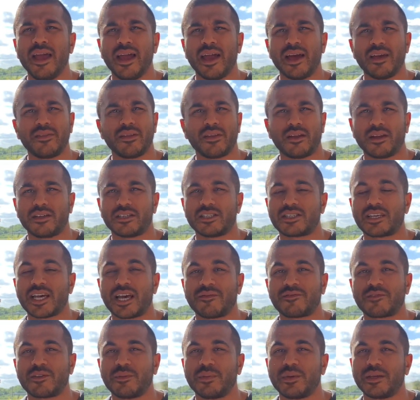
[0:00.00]
And then I just
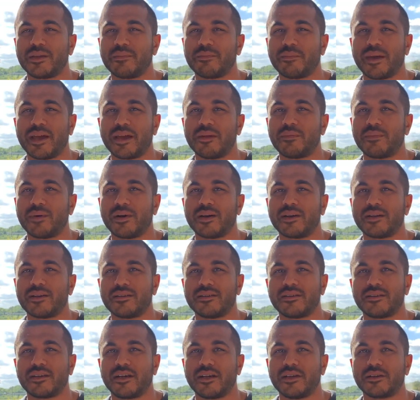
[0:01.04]
have to be in bed by
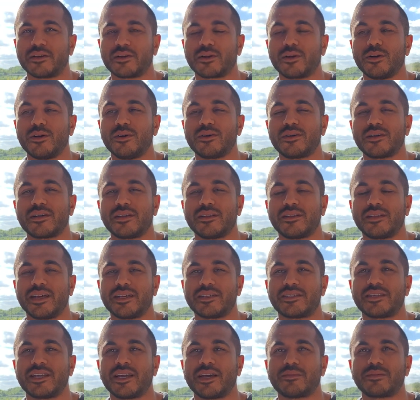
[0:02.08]
9 o'clock, and
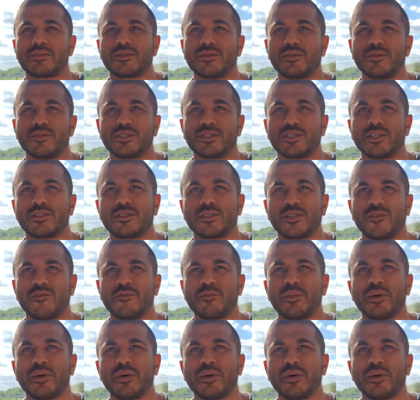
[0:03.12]
that's the absolute shut off.